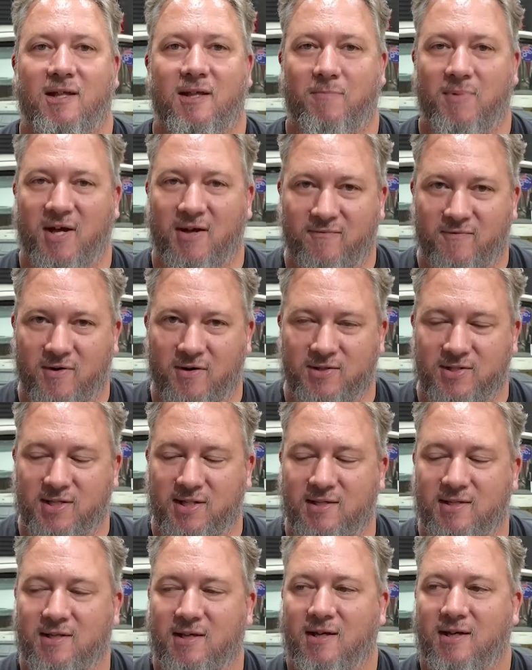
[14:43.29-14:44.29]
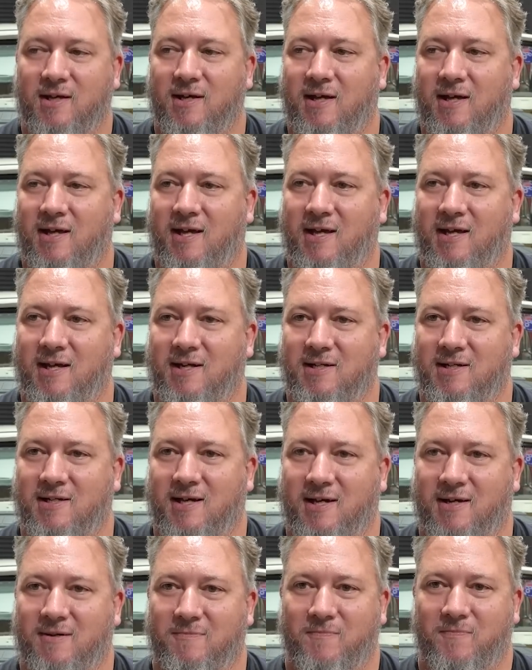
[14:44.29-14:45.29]
They're both Aussies, and
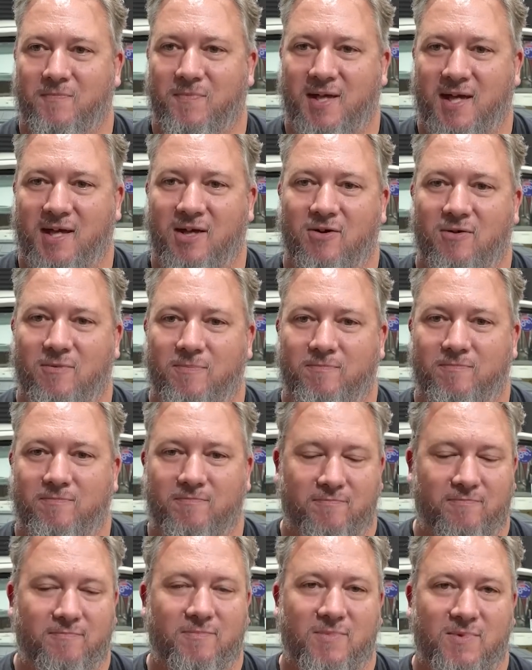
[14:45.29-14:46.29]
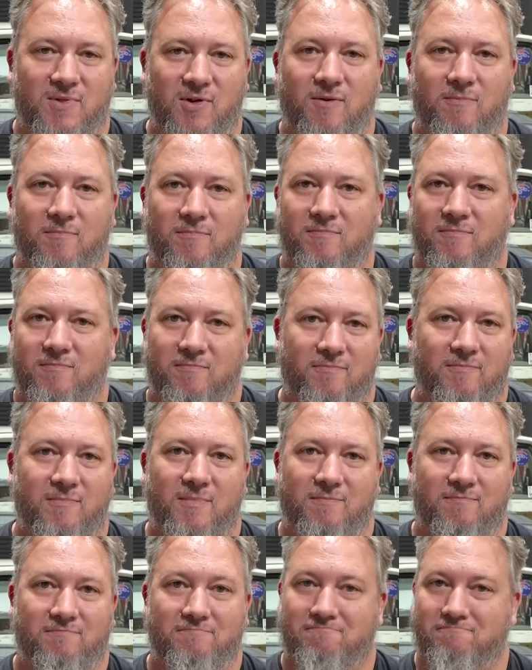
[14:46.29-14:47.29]
they help Tom
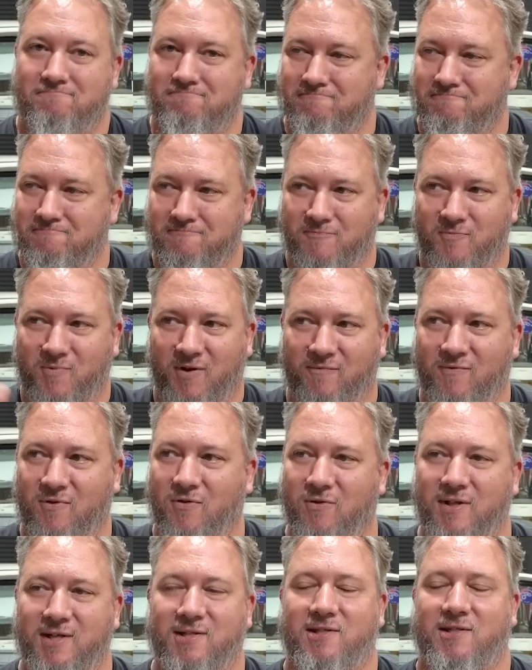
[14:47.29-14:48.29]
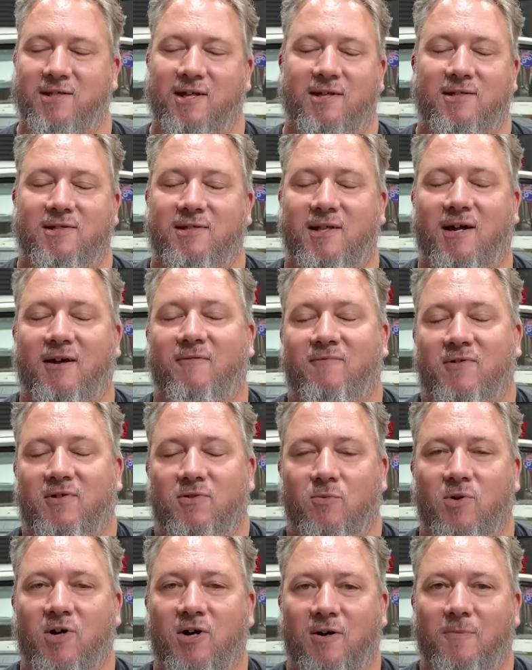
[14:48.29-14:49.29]
with all this sick stuff
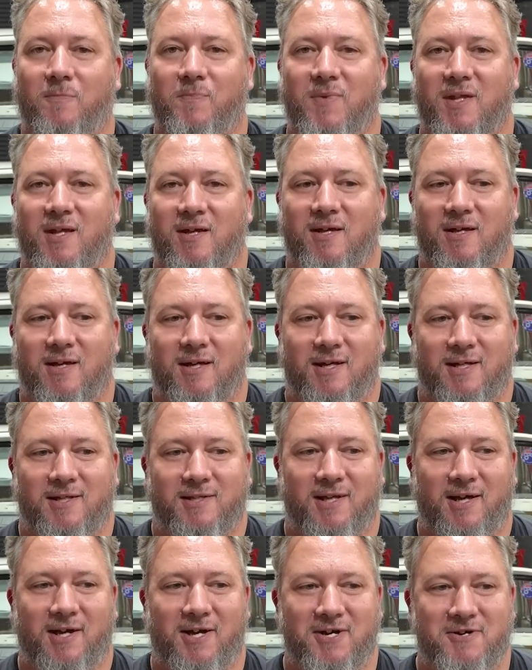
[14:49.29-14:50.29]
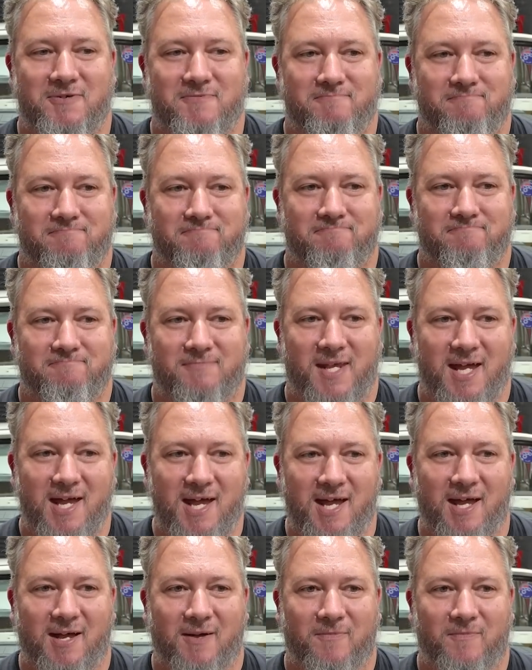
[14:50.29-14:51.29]
as well. So
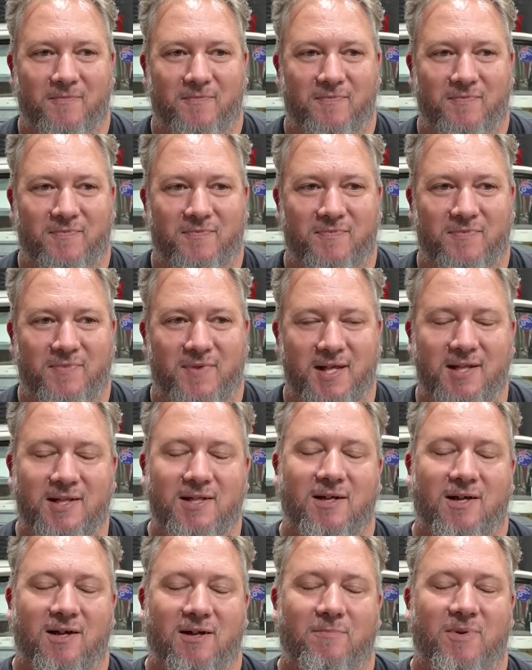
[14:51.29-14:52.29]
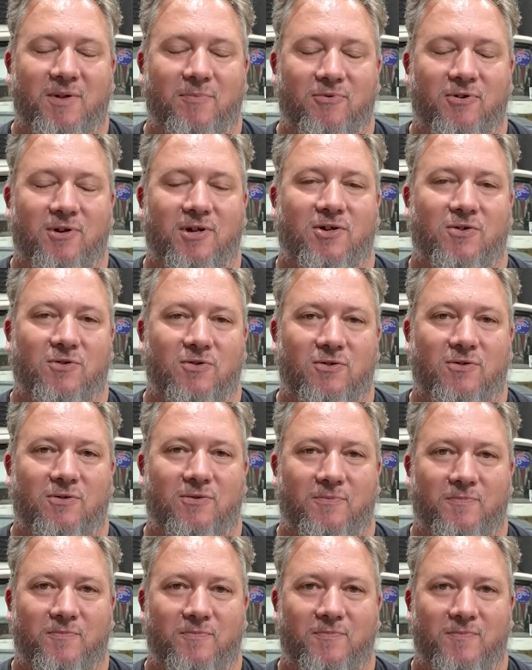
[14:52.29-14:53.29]
yeah, things are going to be pretty
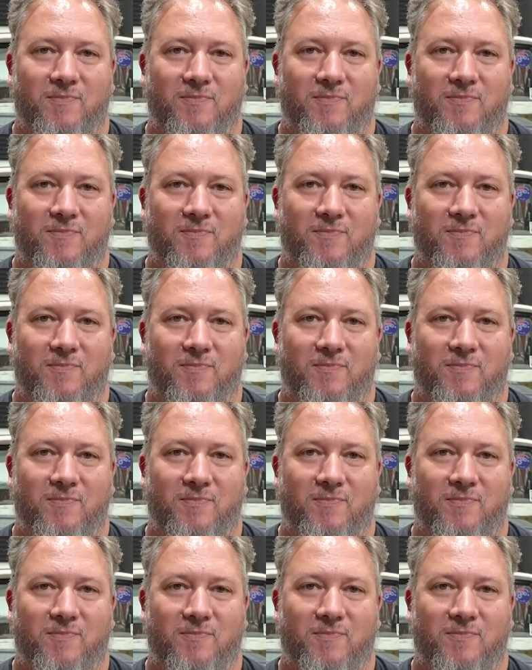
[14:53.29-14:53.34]
cool.